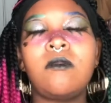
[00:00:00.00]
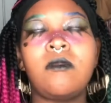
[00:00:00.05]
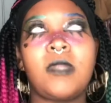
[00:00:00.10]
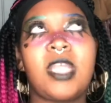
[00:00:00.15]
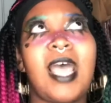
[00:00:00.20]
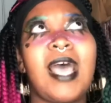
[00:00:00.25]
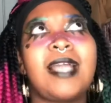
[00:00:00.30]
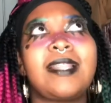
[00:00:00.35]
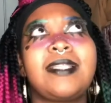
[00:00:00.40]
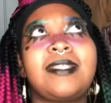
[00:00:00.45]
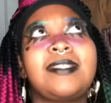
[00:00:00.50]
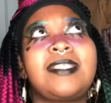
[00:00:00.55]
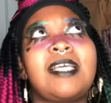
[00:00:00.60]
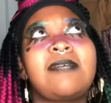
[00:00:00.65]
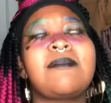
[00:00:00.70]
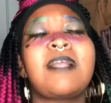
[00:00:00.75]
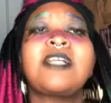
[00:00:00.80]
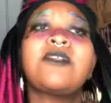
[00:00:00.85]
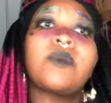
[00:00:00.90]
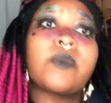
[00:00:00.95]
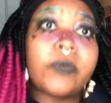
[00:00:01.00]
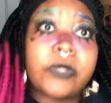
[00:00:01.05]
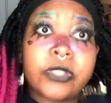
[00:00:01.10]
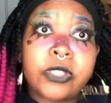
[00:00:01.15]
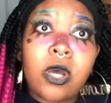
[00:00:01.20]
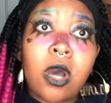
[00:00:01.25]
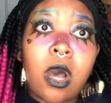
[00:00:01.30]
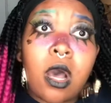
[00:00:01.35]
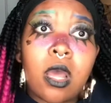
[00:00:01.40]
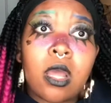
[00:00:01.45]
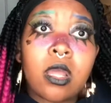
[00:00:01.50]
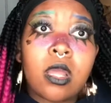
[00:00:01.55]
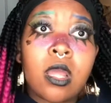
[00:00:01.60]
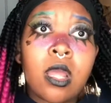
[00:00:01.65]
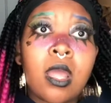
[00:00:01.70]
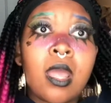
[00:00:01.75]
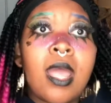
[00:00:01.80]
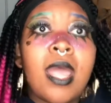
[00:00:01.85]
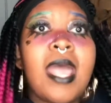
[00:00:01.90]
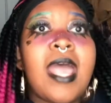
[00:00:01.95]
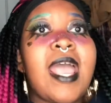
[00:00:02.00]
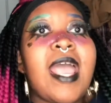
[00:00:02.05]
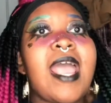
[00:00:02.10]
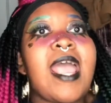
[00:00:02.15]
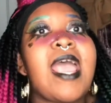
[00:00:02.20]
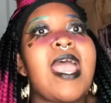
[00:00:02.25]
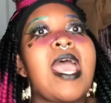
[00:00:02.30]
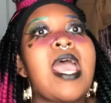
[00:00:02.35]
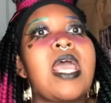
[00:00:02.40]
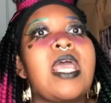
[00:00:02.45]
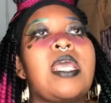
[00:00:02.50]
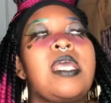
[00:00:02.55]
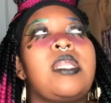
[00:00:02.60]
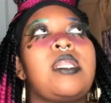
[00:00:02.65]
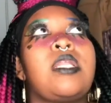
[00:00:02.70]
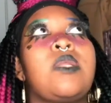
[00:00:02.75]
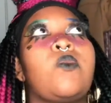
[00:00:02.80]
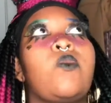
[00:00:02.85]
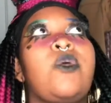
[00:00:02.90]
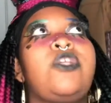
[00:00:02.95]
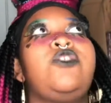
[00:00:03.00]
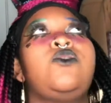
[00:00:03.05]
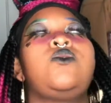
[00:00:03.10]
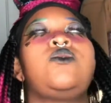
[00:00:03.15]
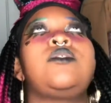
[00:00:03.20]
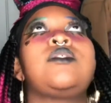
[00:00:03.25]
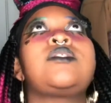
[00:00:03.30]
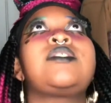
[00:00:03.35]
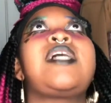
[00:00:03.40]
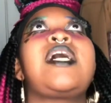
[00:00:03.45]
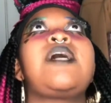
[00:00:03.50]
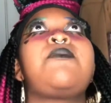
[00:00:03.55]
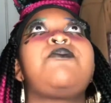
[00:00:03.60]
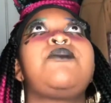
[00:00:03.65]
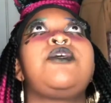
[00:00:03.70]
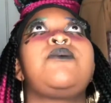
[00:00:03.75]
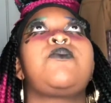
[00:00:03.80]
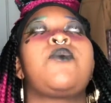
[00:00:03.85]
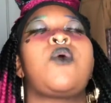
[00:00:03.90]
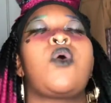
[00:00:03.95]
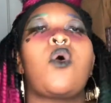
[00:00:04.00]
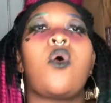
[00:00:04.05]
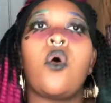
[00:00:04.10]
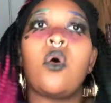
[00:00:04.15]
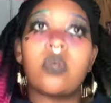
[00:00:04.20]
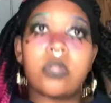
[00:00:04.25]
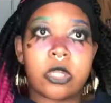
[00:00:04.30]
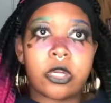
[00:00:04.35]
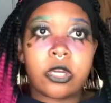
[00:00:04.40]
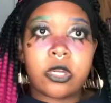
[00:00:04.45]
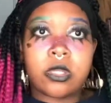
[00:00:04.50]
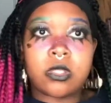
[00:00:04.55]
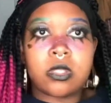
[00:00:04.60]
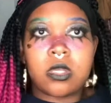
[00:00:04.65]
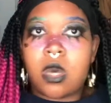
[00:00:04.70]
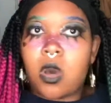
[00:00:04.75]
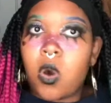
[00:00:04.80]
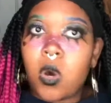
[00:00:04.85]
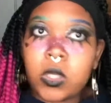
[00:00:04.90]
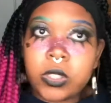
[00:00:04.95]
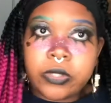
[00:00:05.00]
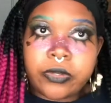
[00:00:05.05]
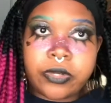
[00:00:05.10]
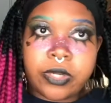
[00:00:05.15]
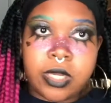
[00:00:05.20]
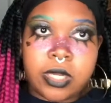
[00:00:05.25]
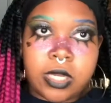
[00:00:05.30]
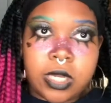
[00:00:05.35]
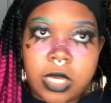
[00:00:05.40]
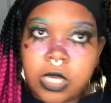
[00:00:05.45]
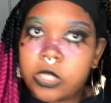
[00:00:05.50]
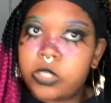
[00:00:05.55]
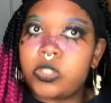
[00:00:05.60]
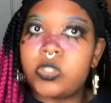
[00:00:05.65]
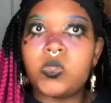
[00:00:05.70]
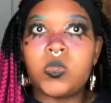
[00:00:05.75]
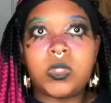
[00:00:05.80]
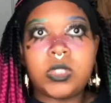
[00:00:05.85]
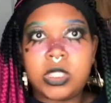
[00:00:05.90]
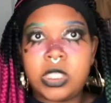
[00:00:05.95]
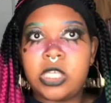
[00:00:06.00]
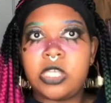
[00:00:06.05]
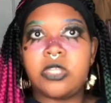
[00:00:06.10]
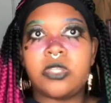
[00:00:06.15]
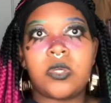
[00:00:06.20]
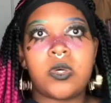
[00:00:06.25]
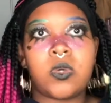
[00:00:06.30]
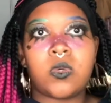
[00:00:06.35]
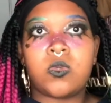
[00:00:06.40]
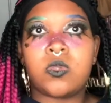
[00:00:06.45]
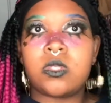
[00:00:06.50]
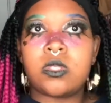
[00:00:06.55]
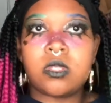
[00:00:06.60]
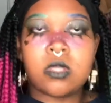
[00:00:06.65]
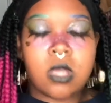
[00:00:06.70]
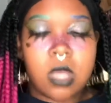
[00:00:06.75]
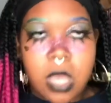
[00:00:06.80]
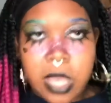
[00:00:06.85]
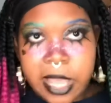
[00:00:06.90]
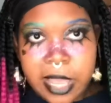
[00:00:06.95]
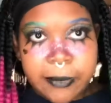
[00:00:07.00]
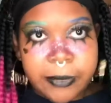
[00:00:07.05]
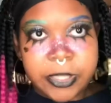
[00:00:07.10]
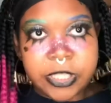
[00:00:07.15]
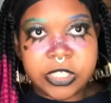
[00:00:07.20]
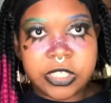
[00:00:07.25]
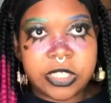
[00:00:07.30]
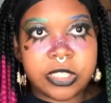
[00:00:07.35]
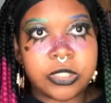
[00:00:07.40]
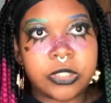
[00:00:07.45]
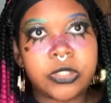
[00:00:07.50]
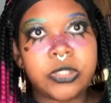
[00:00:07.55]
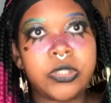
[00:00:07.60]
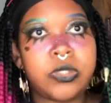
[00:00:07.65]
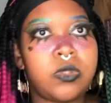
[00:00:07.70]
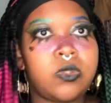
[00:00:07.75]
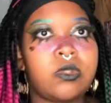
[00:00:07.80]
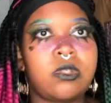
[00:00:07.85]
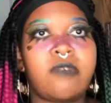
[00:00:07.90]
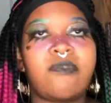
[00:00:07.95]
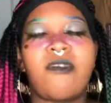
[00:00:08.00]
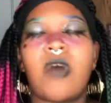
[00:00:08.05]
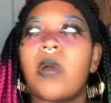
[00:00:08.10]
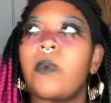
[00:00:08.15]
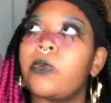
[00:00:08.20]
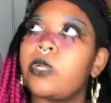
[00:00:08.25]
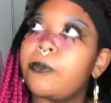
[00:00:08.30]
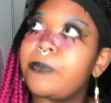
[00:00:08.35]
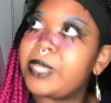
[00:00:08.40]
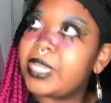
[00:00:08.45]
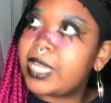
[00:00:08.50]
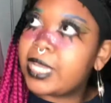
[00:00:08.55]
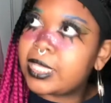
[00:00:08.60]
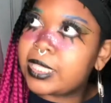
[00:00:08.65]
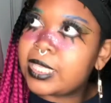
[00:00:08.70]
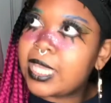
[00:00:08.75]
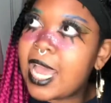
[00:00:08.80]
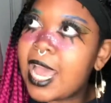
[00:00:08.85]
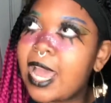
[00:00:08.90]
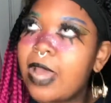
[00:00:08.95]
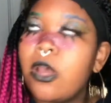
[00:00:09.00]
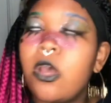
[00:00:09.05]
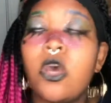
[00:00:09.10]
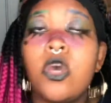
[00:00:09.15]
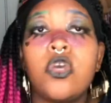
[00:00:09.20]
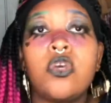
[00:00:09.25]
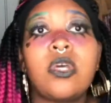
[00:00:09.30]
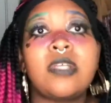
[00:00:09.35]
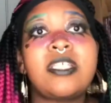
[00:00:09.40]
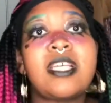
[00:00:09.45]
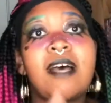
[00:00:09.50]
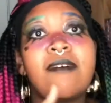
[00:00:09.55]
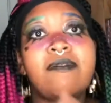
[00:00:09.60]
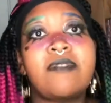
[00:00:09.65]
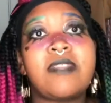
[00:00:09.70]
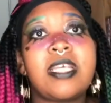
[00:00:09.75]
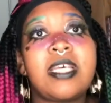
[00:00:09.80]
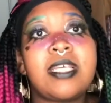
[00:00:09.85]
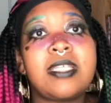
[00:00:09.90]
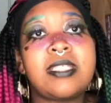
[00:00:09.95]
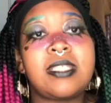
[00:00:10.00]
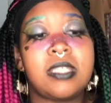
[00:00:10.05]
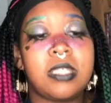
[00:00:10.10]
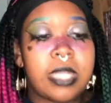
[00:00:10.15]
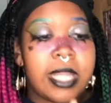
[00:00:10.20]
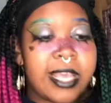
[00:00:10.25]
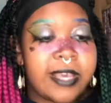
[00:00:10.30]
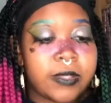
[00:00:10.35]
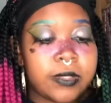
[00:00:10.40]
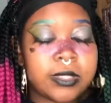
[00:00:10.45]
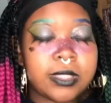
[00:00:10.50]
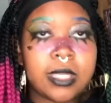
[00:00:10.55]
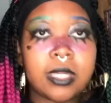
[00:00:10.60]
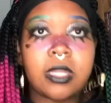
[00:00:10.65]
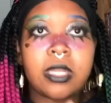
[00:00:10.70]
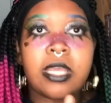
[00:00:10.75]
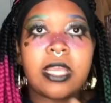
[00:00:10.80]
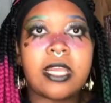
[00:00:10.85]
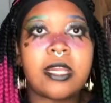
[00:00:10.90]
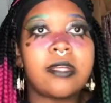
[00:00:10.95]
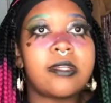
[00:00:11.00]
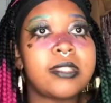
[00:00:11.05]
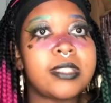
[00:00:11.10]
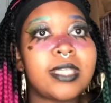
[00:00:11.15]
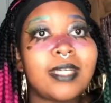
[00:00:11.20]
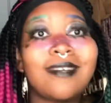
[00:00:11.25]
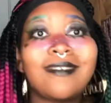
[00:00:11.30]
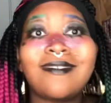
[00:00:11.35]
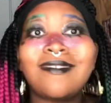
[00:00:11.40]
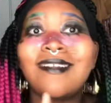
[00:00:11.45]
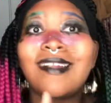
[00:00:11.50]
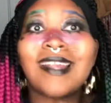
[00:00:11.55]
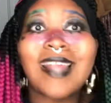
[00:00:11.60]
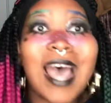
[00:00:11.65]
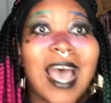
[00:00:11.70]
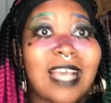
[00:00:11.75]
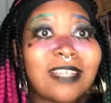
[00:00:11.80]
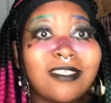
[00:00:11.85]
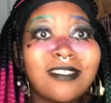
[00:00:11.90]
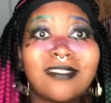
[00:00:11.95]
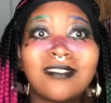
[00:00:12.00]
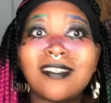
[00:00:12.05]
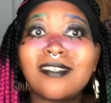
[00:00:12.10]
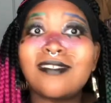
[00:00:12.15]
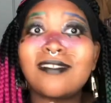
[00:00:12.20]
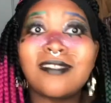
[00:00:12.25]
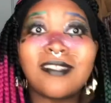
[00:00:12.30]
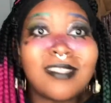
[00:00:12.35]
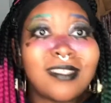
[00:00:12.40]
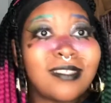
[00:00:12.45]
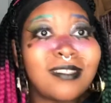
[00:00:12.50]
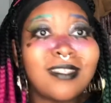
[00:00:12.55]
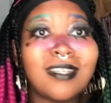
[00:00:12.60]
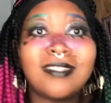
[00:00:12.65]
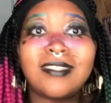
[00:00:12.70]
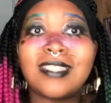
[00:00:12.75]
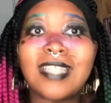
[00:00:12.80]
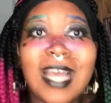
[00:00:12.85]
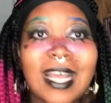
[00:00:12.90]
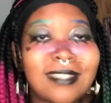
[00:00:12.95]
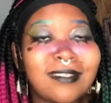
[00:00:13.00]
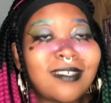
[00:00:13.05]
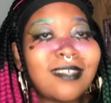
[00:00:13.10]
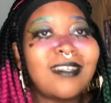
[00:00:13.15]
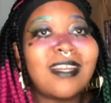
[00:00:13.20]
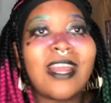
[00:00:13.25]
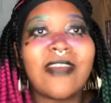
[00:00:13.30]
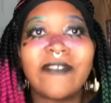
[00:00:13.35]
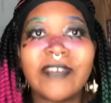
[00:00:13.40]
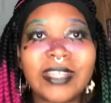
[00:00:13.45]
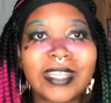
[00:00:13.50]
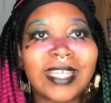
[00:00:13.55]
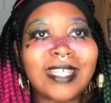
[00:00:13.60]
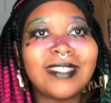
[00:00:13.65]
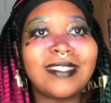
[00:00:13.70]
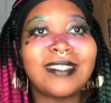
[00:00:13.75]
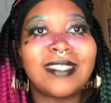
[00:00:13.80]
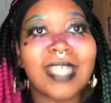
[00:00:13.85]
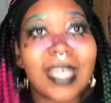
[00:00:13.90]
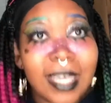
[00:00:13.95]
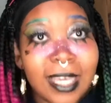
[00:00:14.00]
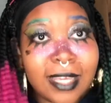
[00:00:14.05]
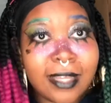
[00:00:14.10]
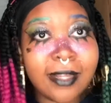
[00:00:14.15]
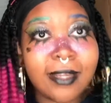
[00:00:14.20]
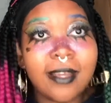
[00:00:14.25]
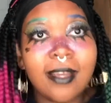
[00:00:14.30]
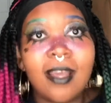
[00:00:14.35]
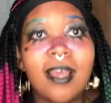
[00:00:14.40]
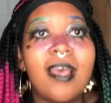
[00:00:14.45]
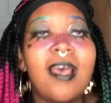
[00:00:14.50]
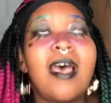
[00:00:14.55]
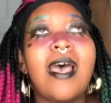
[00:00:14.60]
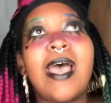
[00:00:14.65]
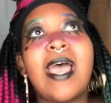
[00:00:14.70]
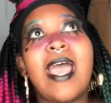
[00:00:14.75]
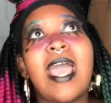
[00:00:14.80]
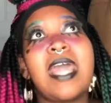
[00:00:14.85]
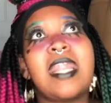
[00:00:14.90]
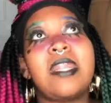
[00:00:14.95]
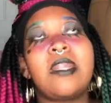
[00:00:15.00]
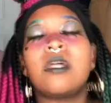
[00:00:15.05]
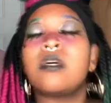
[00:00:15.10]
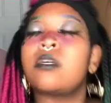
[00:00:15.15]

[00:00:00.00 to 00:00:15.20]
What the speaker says: at the same, that's what we're taught. And when you look at people, girls older than us, you see those images too of I want to be like that. You have to have this, nails done, hair done, lashes done, this done, that done, everything did, and look a